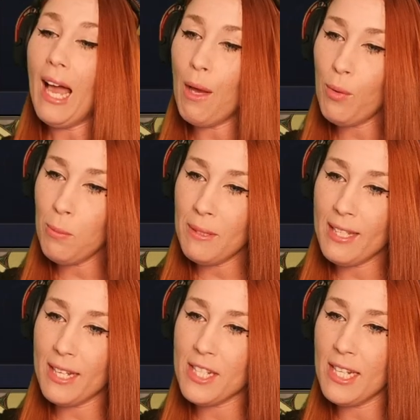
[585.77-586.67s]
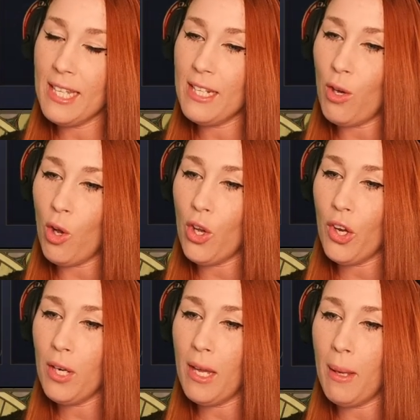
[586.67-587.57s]
I won't be touching in
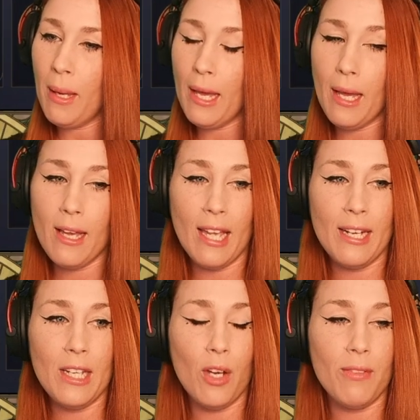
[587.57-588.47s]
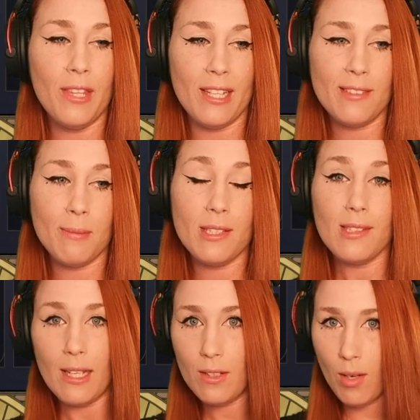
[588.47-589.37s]
on any of this because
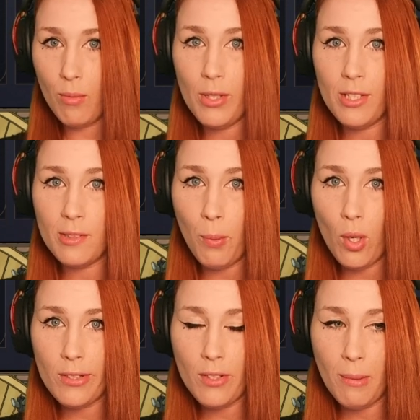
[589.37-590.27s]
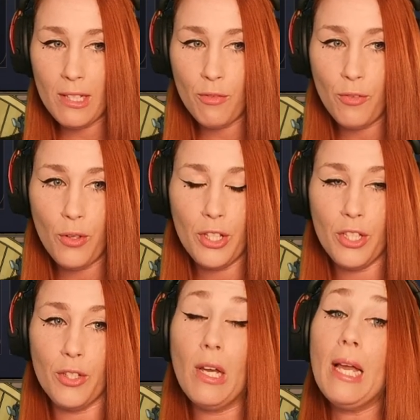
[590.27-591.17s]
I don't want to spoil too much for
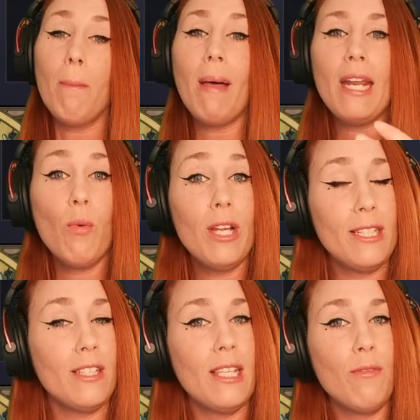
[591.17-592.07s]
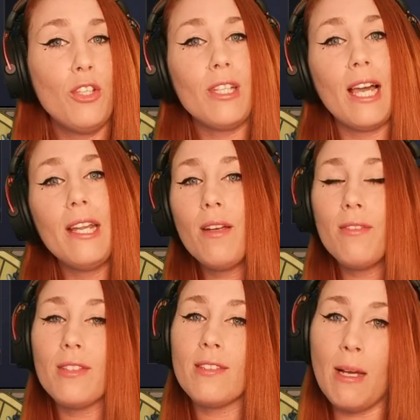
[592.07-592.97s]
you, but I wanted to give you kind of
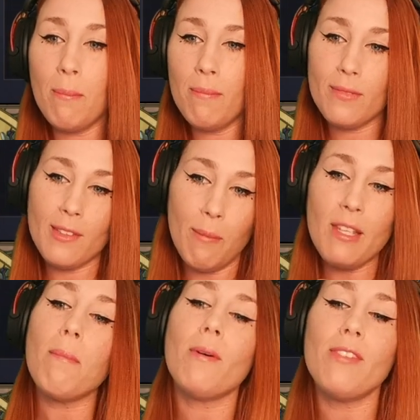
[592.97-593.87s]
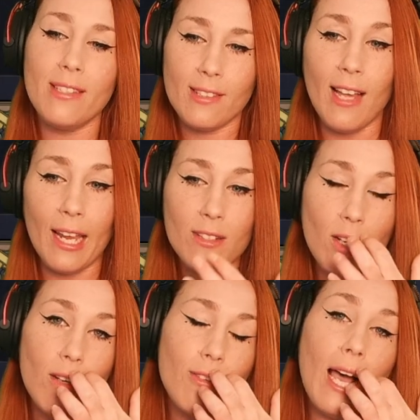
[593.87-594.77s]
some type of insight
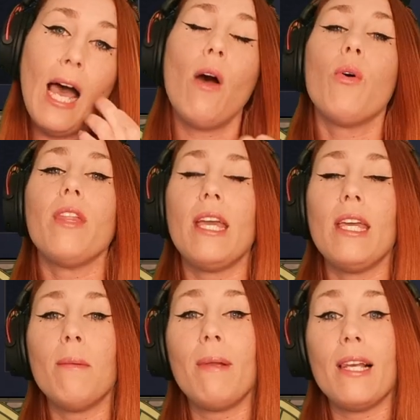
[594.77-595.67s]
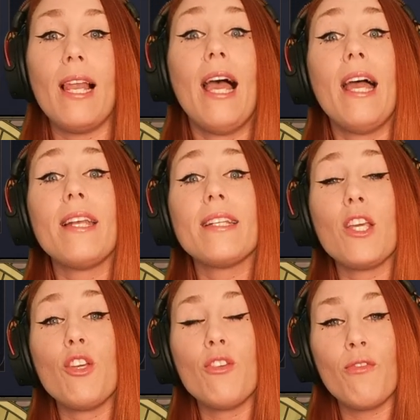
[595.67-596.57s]
of how they planned
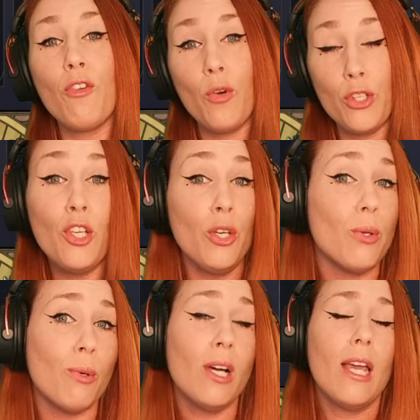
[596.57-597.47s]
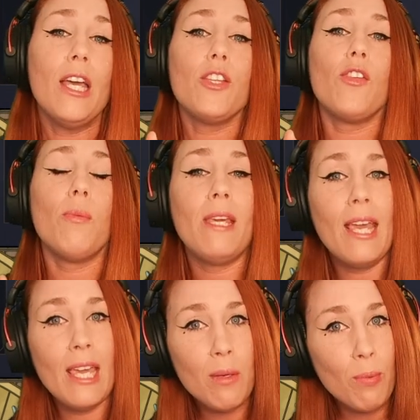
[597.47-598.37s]
for you to be
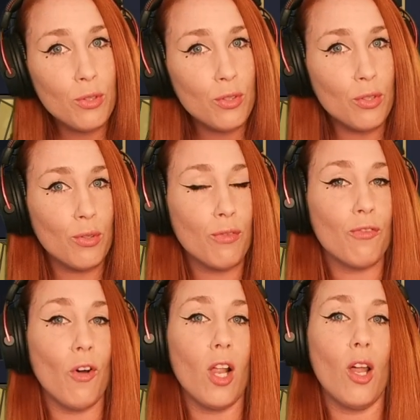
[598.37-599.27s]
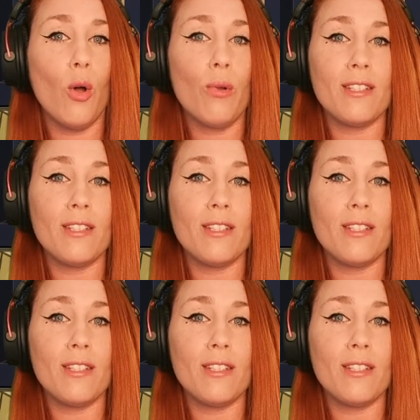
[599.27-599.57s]
able to follow the